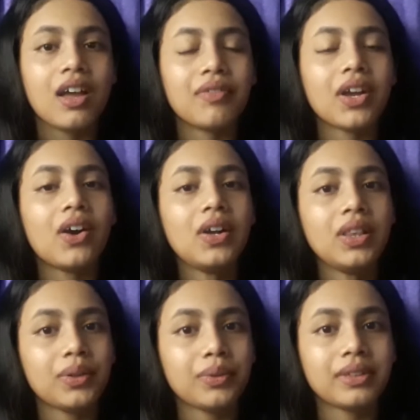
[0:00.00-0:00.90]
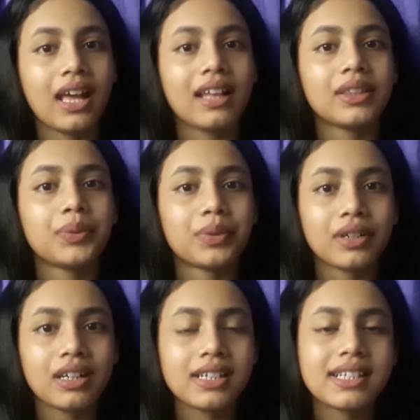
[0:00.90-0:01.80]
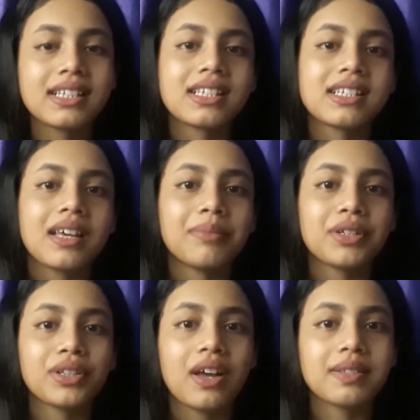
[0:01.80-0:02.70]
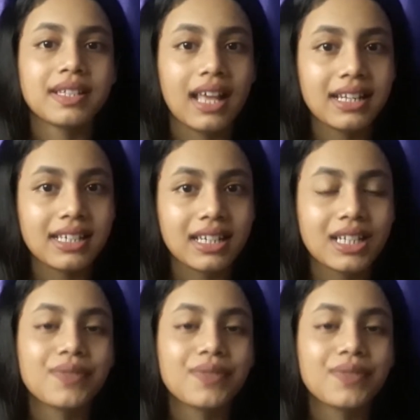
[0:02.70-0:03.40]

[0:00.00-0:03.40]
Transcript: We all know that the world since December 2019 is